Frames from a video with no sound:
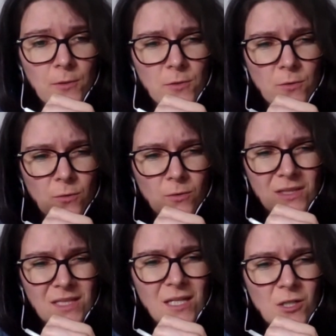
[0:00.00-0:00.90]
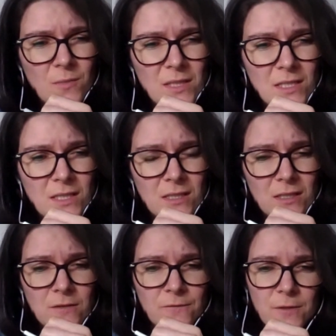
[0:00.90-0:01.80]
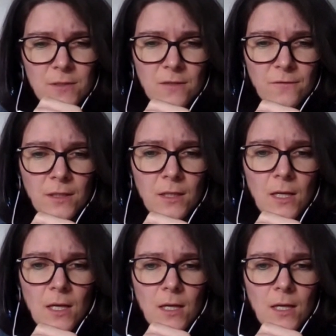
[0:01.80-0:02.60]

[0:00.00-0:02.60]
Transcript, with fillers: the so-called decommitted uh, funds, I think.